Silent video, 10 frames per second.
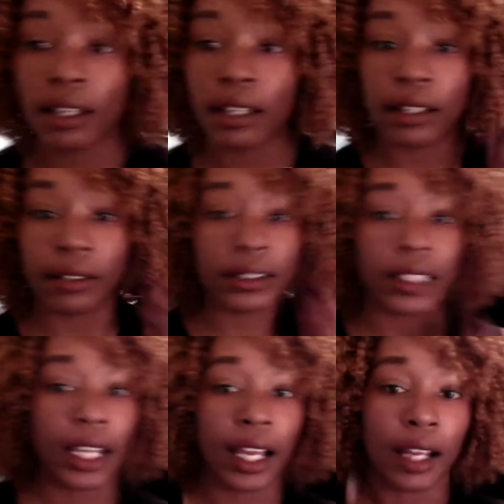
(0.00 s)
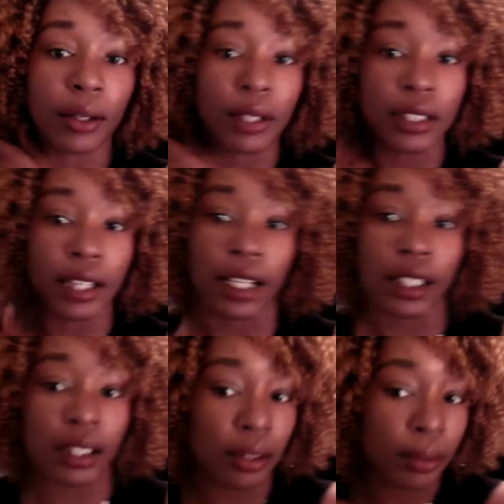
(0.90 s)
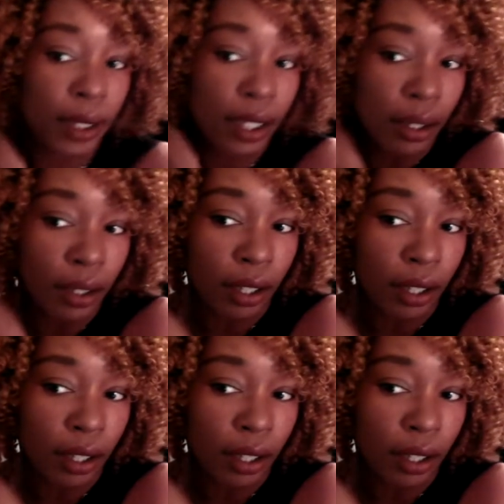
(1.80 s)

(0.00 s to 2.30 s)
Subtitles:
of see how this side a little bit longer,